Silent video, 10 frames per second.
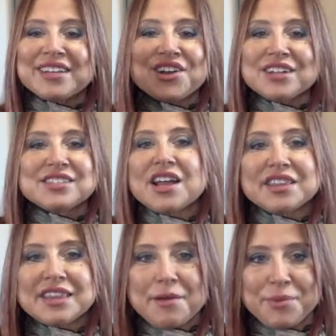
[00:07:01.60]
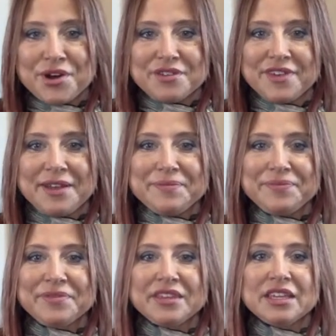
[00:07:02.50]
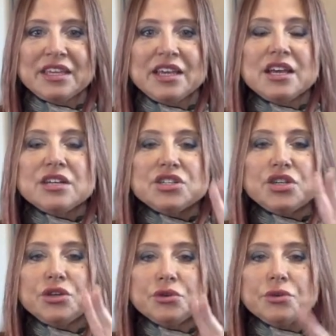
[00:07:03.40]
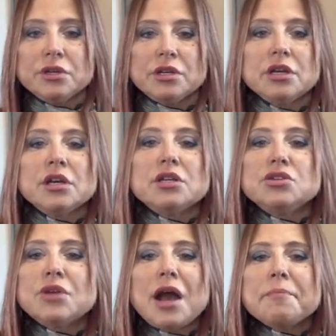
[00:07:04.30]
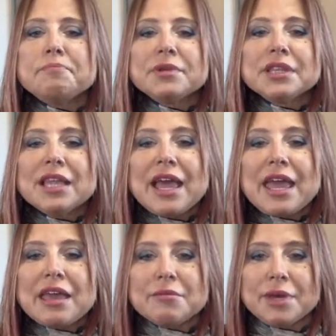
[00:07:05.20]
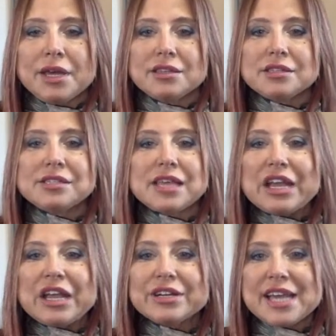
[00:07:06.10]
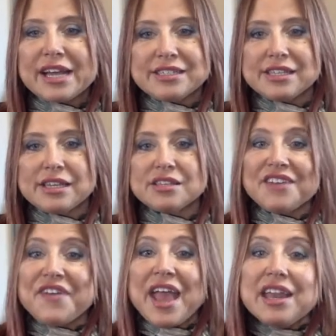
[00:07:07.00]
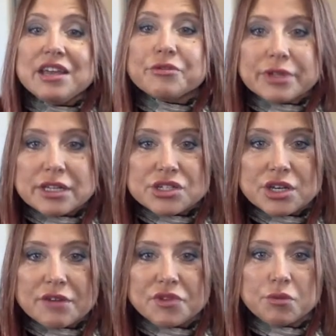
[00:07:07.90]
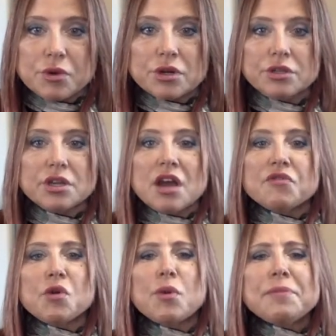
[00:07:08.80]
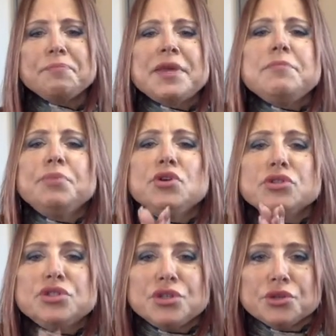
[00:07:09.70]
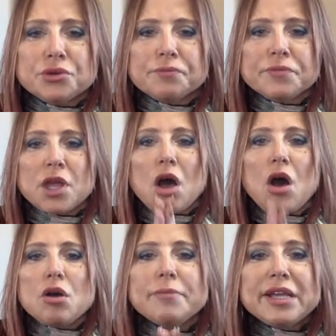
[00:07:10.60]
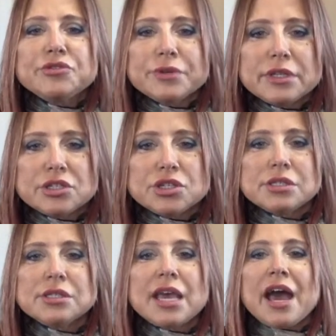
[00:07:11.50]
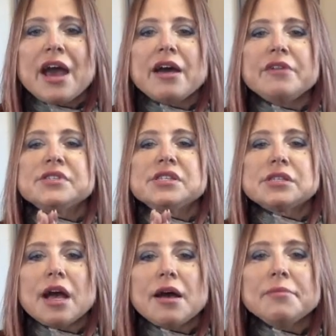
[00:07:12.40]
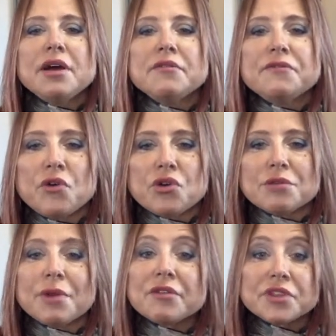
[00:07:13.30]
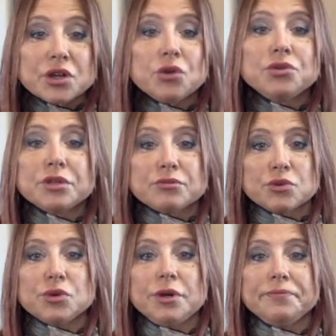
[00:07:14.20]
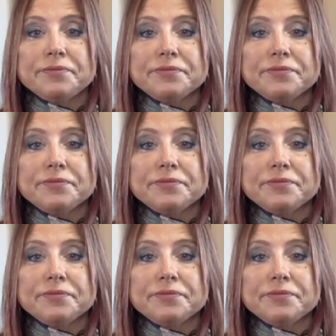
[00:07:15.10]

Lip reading: God's not that part of it. 2, do not blame the sacred texts of any religion of the world for what people do. All major religions have some form of the golden rule.